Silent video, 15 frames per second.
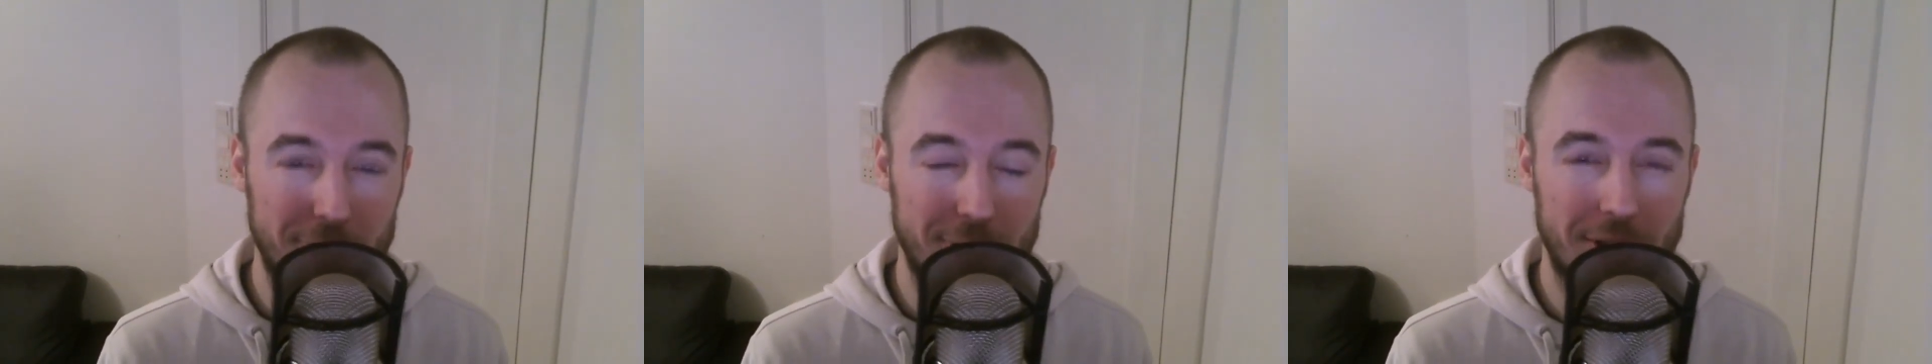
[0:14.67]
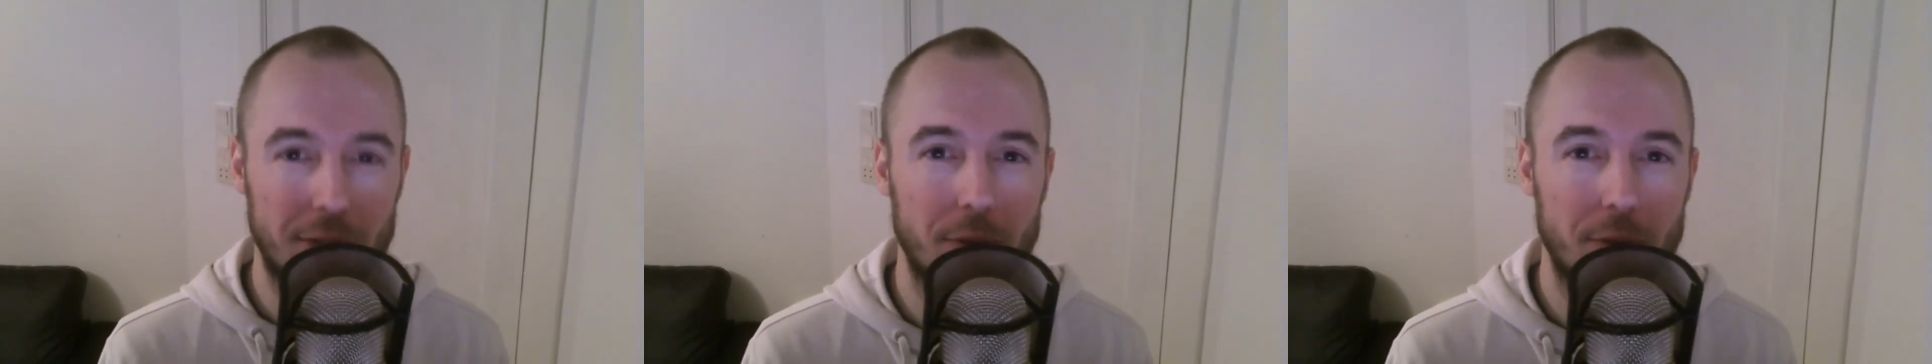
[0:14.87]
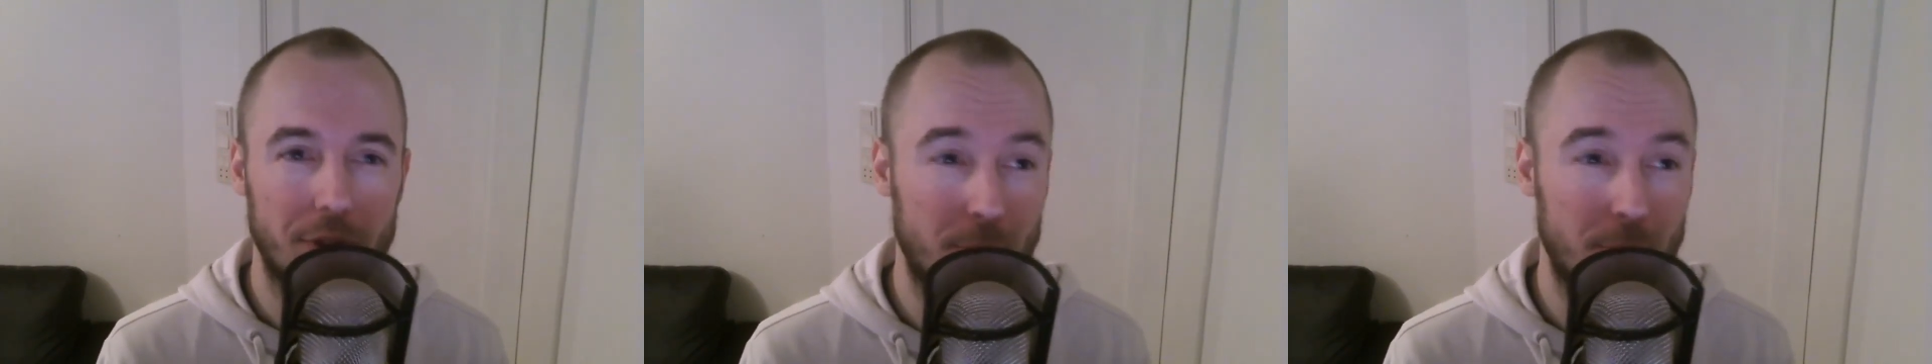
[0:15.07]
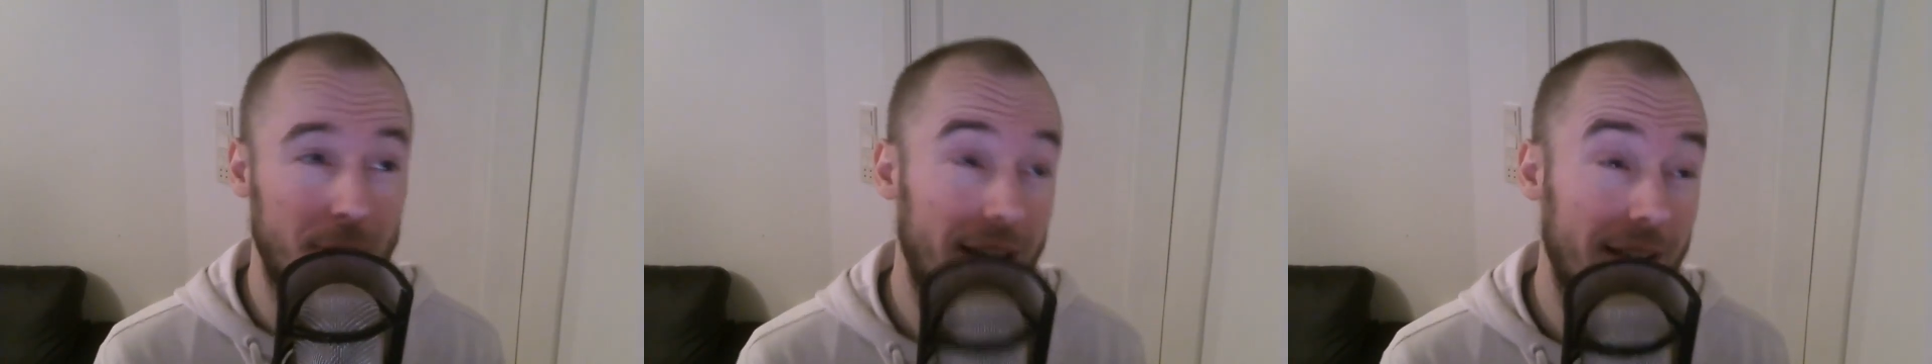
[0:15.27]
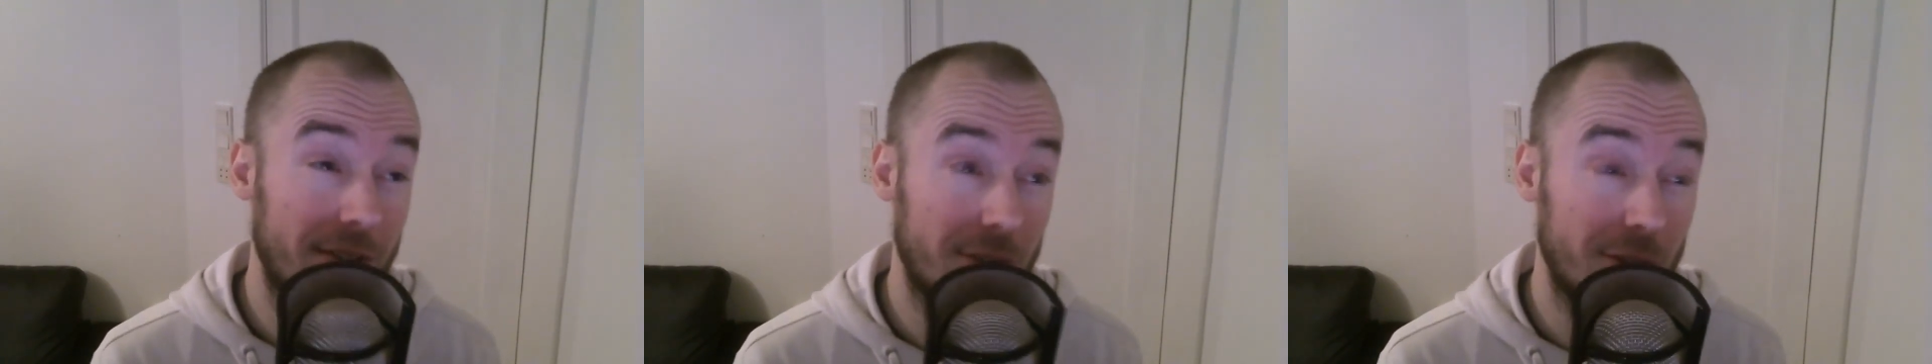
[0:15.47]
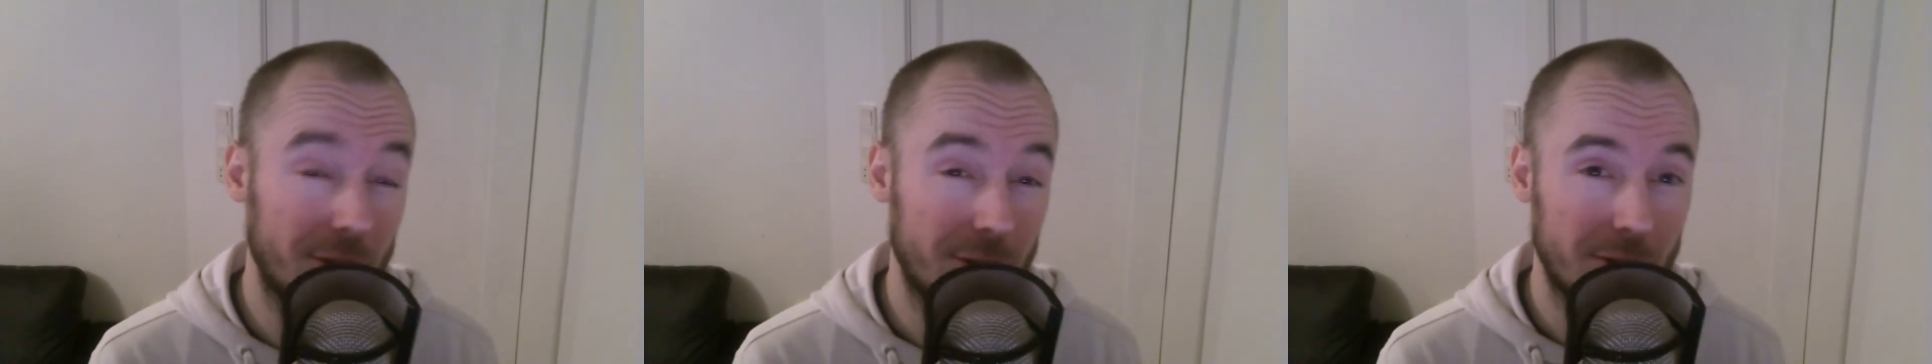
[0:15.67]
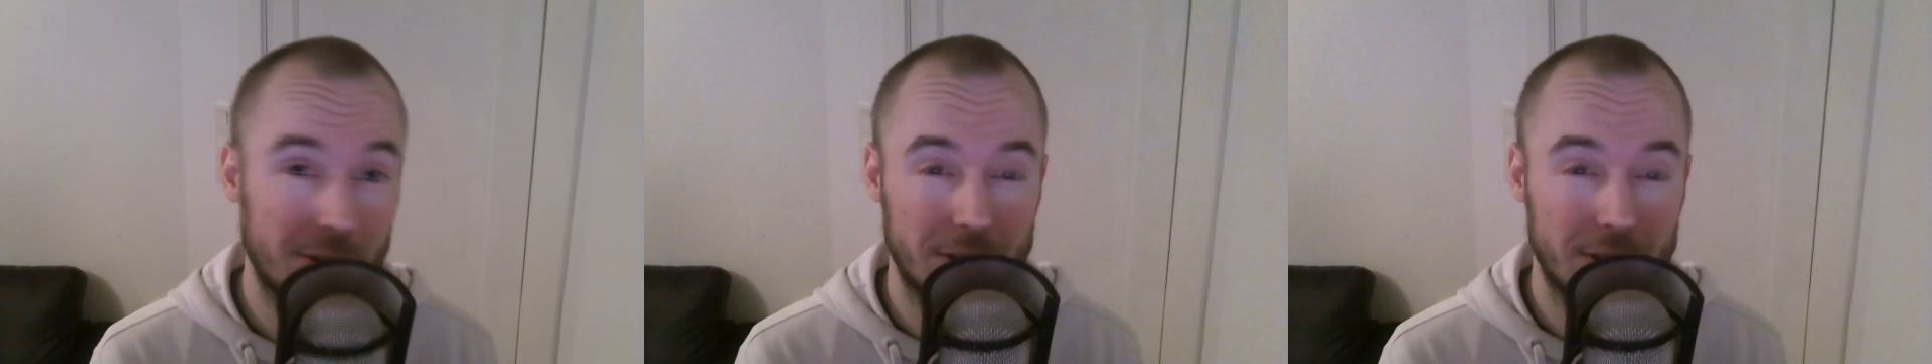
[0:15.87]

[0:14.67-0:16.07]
far with the patch notes,